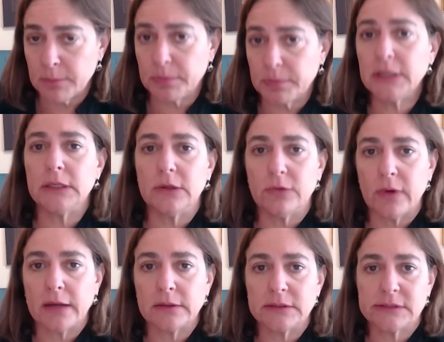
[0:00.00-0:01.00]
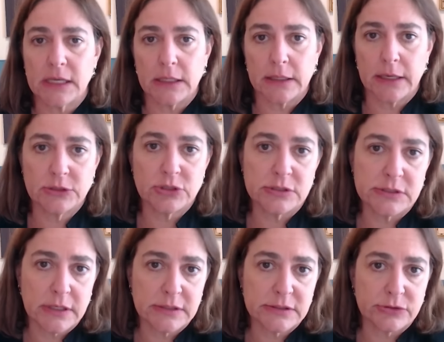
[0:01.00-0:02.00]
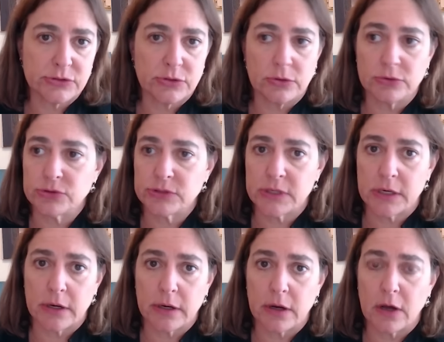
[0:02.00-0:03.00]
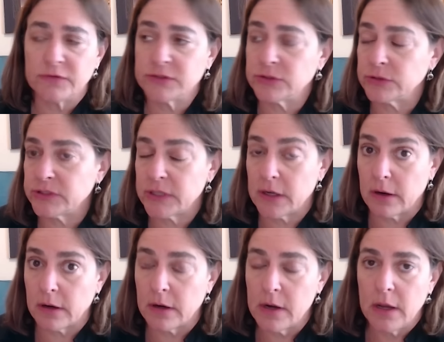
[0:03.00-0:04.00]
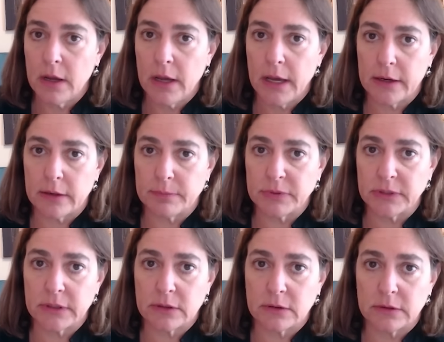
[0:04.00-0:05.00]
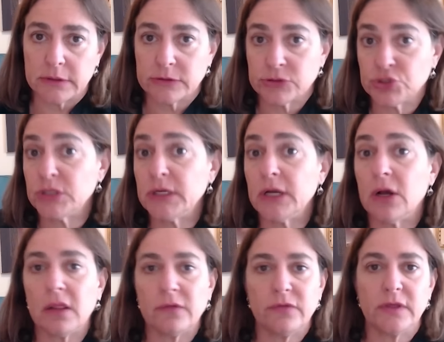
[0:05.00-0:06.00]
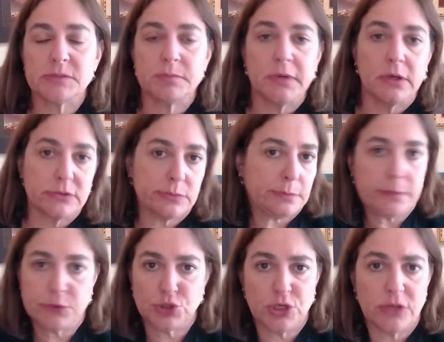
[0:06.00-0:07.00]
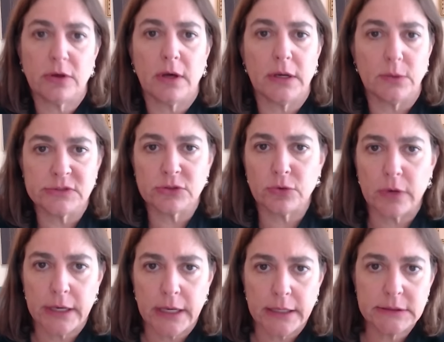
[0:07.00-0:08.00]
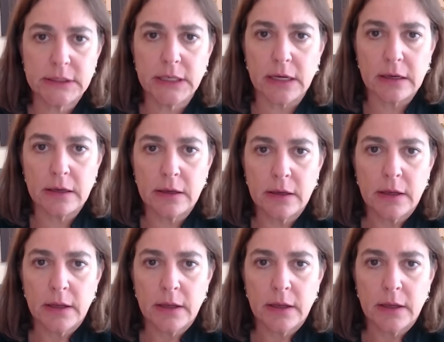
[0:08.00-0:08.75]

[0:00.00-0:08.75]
completely groundless allegations against our soldiers and our officers and our political leaders. She did all of this because she thought it was a great idea.